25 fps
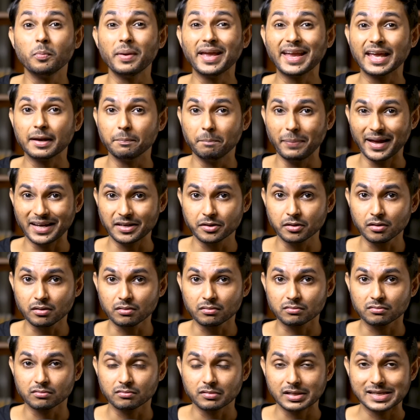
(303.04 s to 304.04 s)
to make it better?
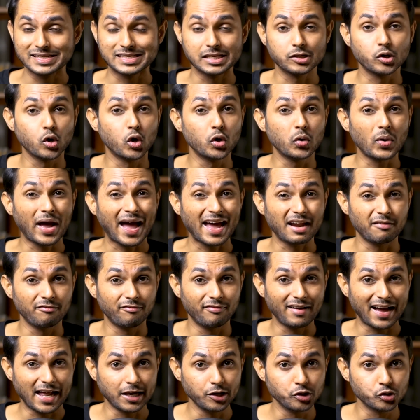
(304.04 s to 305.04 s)
Is it going to add
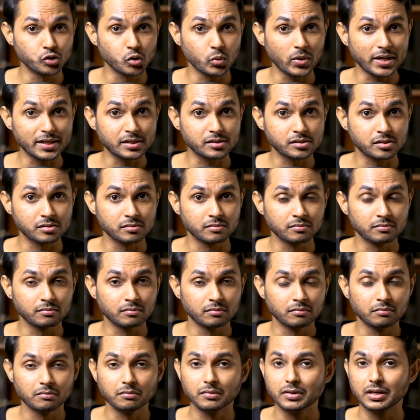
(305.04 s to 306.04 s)
value to it?
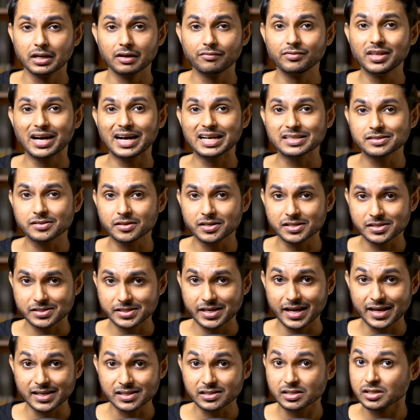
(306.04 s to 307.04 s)
If the answer is
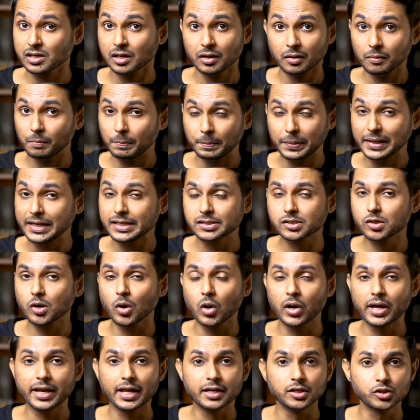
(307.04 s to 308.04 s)
yes, please
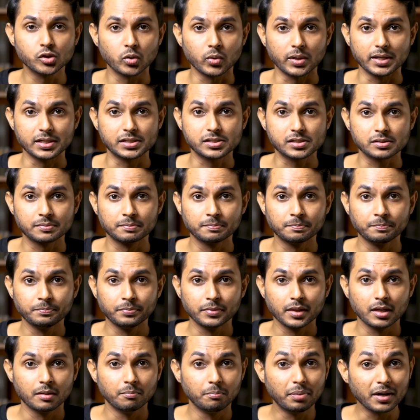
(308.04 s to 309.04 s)
go ahead and do it.
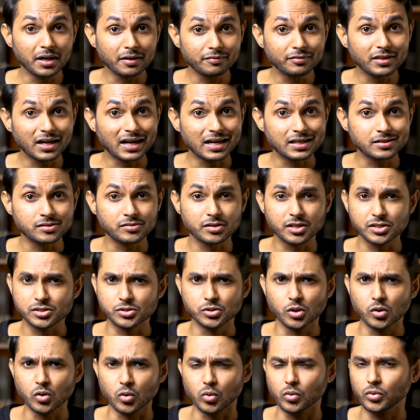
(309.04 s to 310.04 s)
But if the answer is
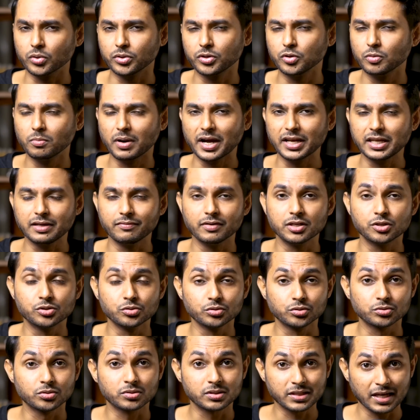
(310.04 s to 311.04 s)
no, you might even
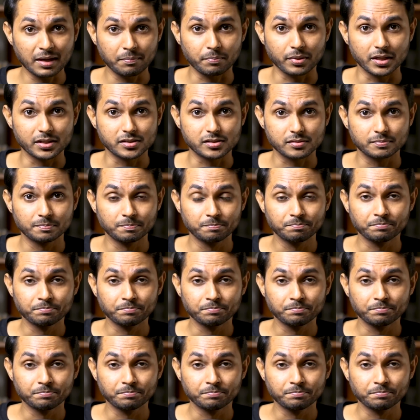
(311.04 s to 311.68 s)
choose to skip it